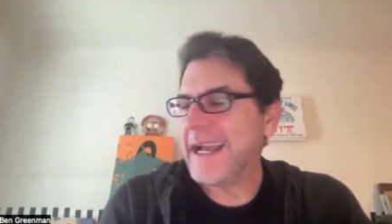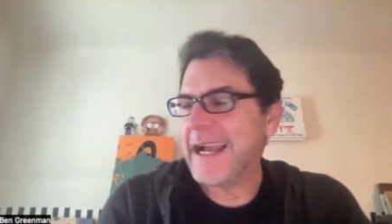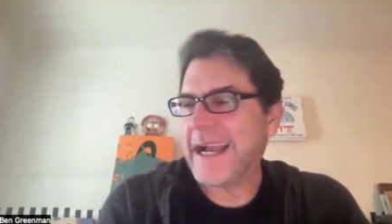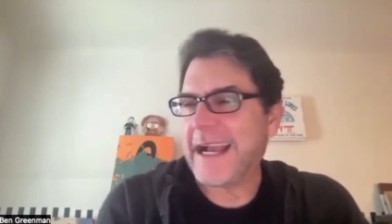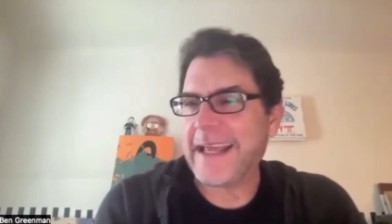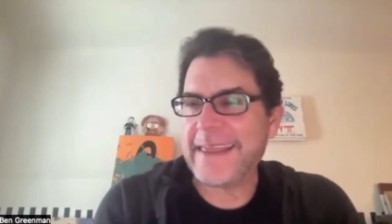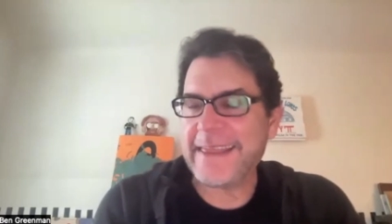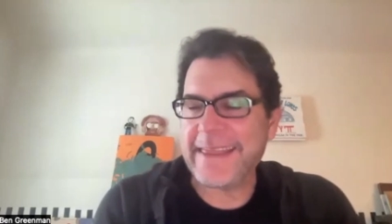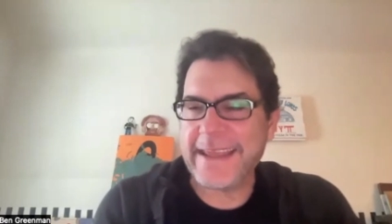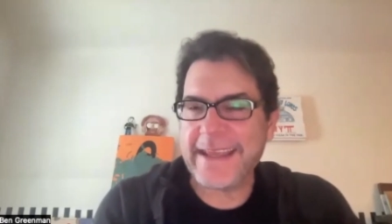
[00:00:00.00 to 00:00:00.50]

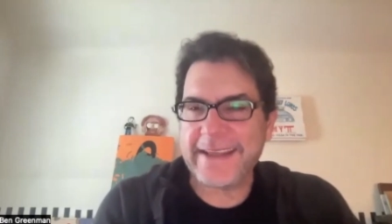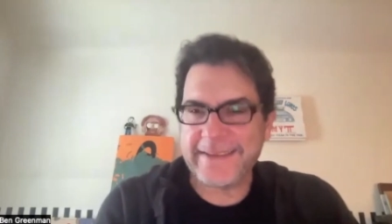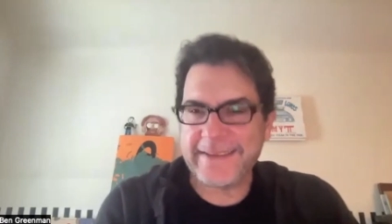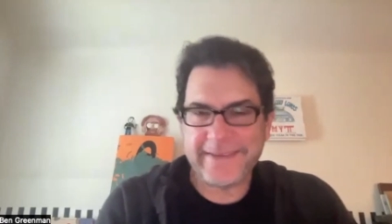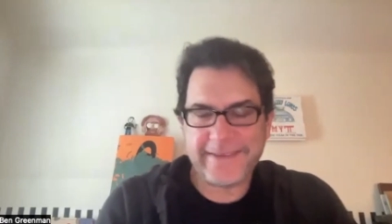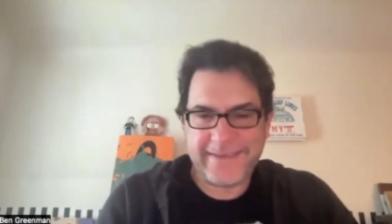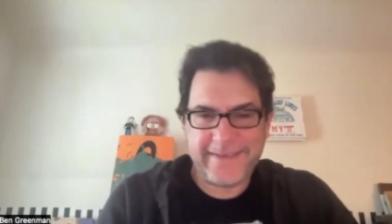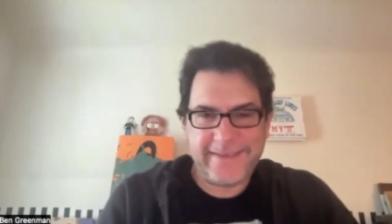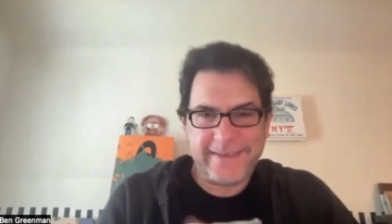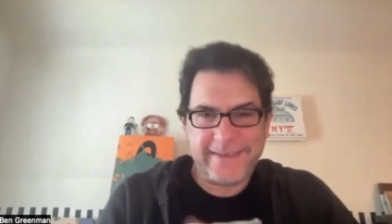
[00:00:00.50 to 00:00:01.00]
I think
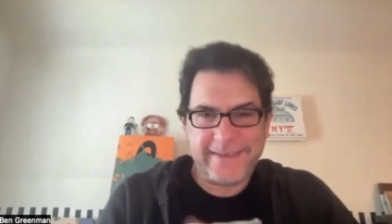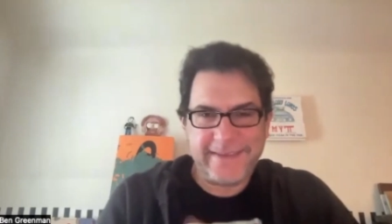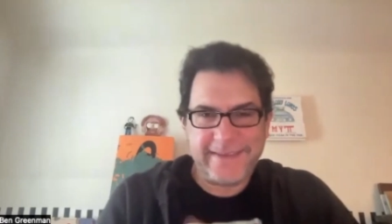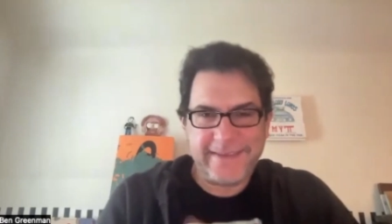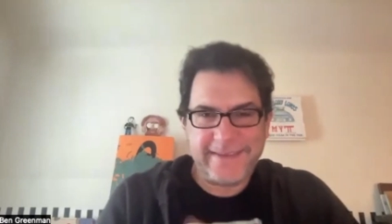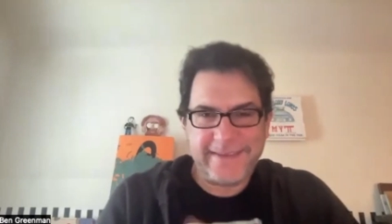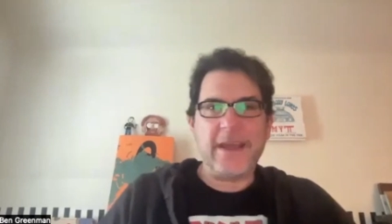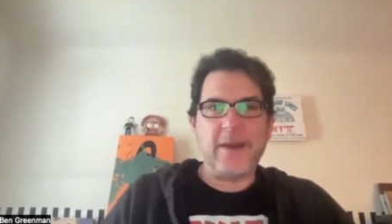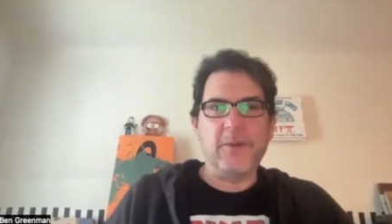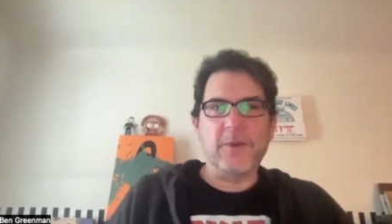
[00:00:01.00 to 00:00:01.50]
same
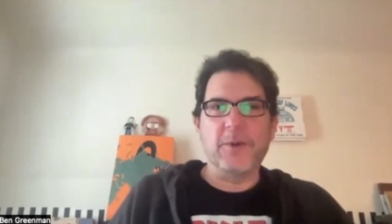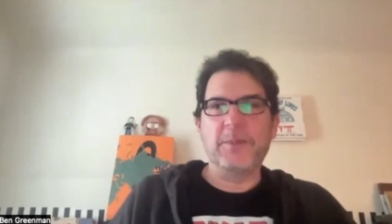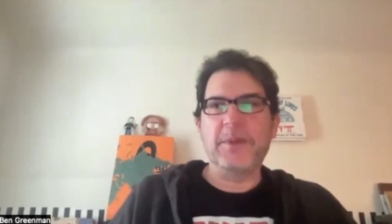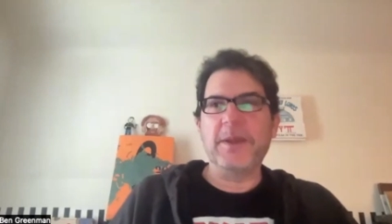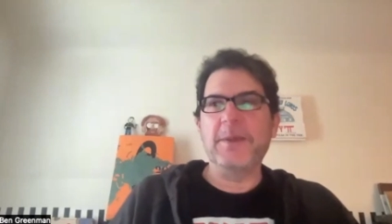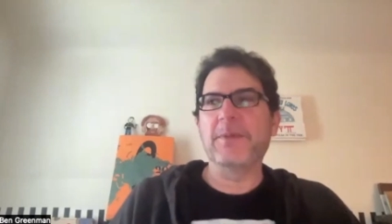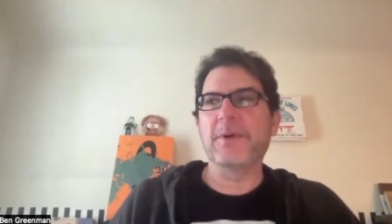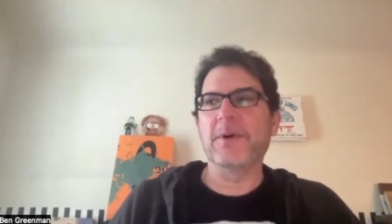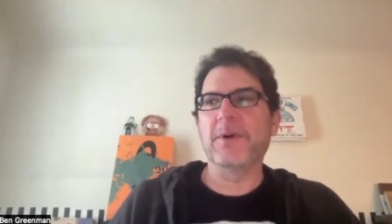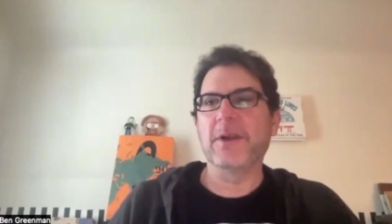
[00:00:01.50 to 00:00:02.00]
thing where
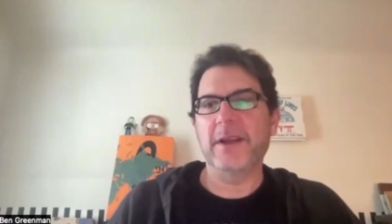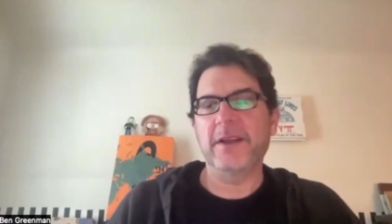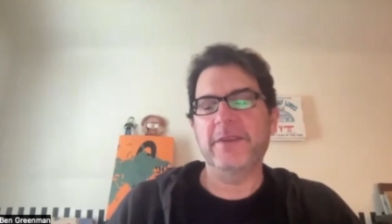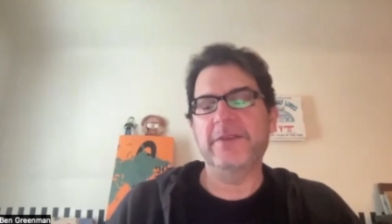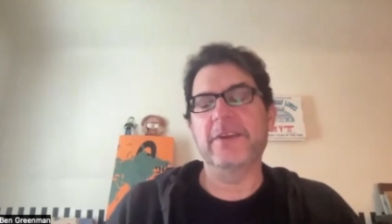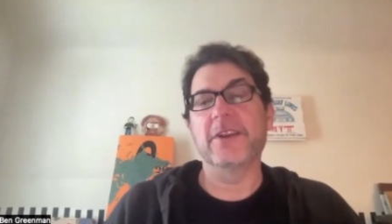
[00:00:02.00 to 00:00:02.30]
people, it's a